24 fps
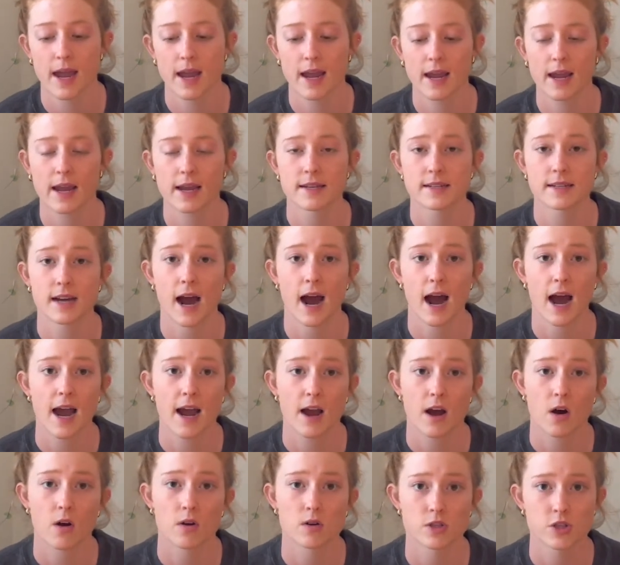And
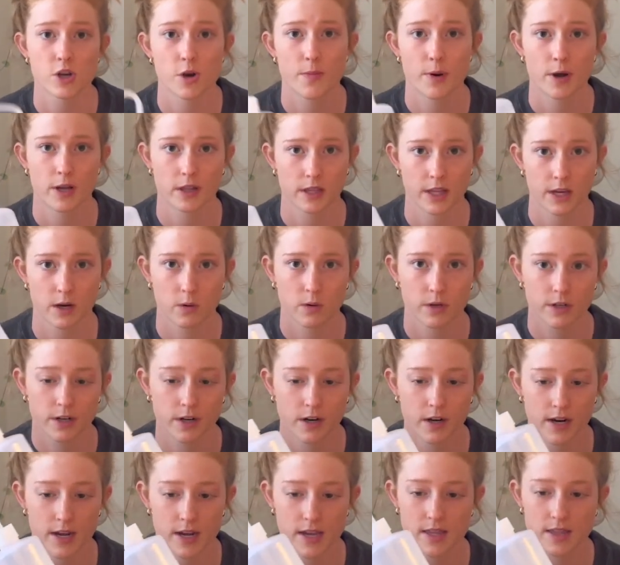I also put
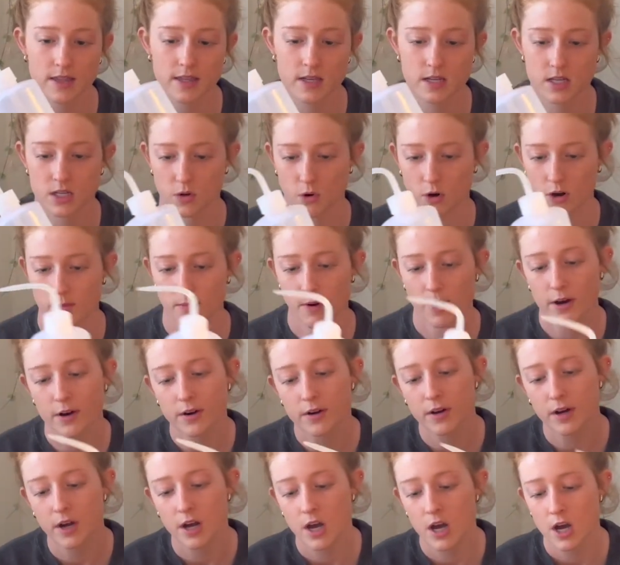Liquidirt in this Squirt
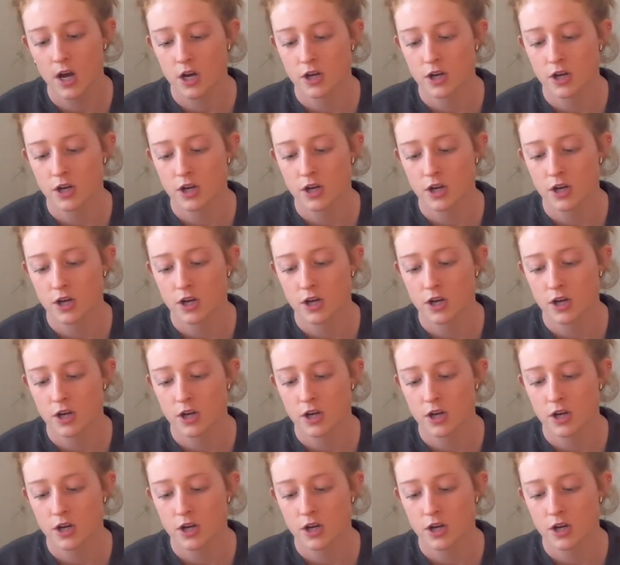Bottle,